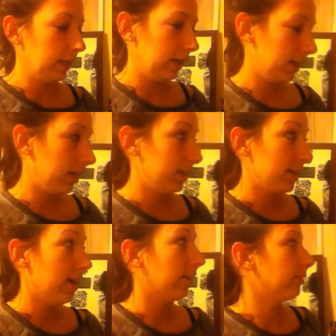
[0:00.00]
And
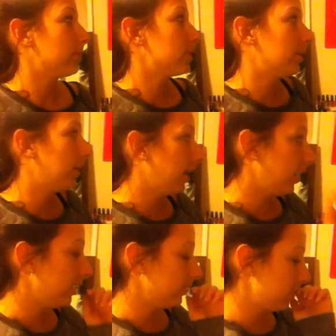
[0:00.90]
yeah, so I
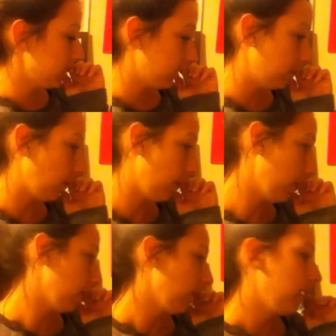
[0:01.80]
have to
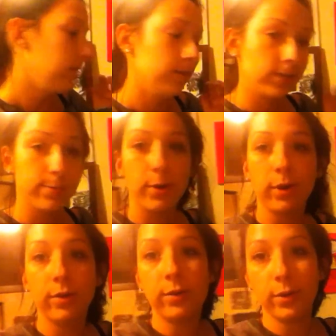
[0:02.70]

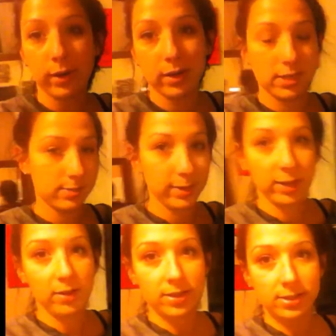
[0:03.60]
tomorrow organize my
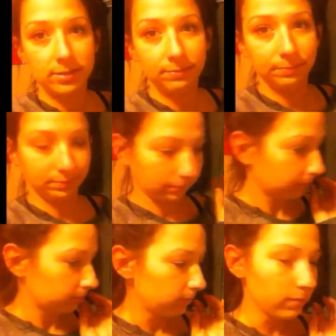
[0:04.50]
closet.
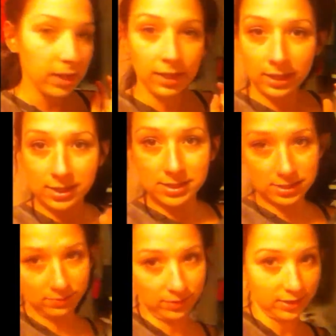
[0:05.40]

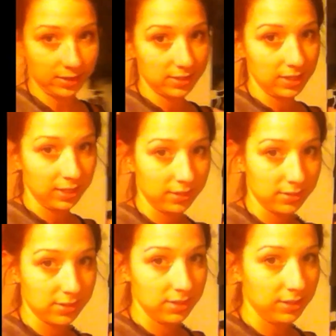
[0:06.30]
Because if you guys
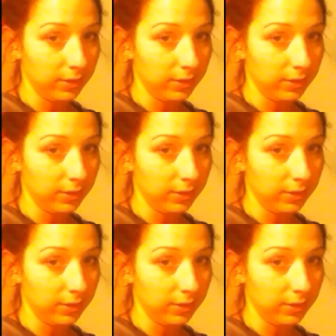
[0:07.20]
can't see